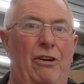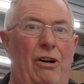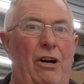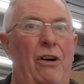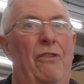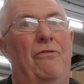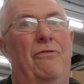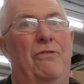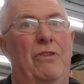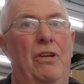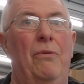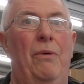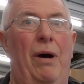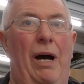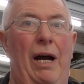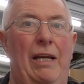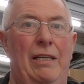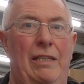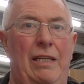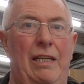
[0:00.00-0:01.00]
got a few
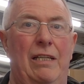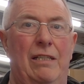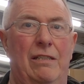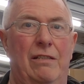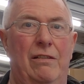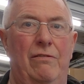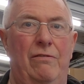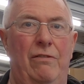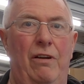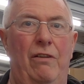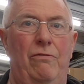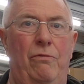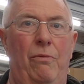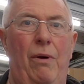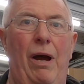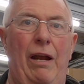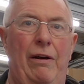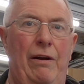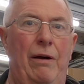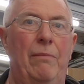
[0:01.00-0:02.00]
ideas of
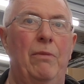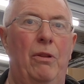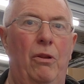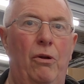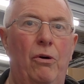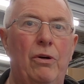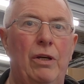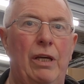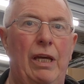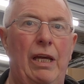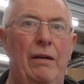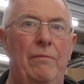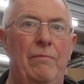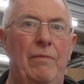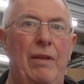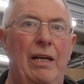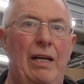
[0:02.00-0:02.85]
where I'm looking.